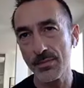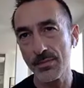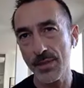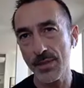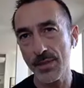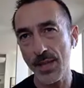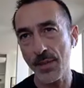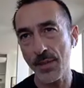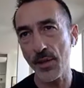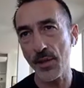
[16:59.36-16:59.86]

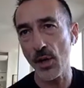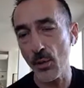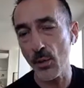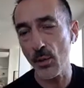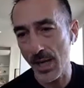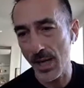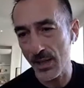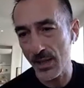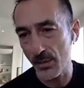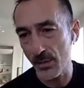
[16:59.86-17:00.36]
a
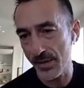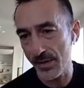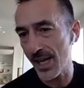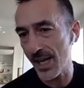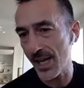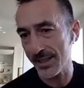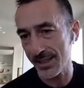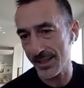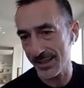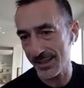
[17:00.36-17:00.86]
throwback of the
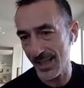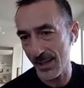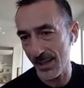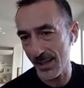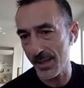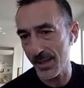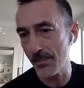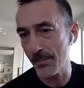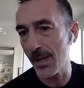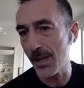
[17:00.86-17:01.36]
archetypes,
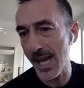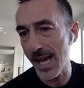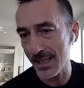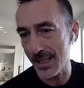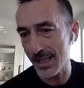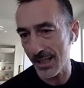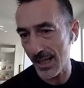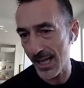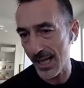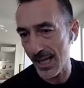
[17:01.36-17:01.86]
the
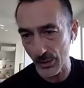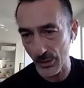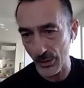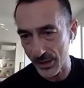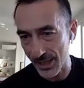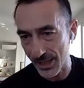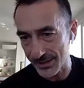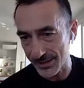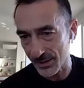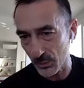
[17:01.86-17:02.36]
black
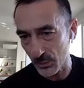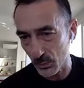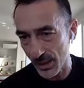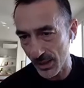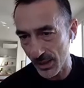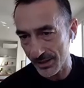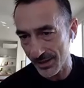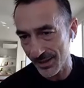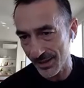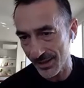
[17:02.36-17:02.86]
elongated
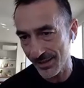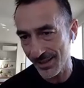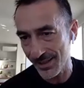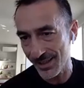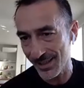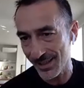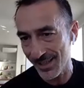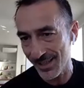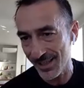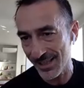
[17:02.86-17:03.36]
one and
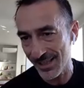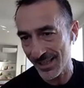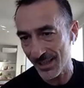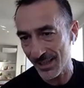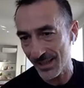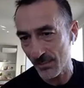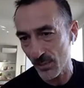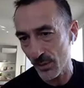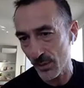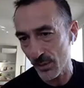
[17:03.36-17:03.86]
the, and the
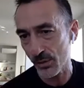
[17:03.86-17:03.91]
more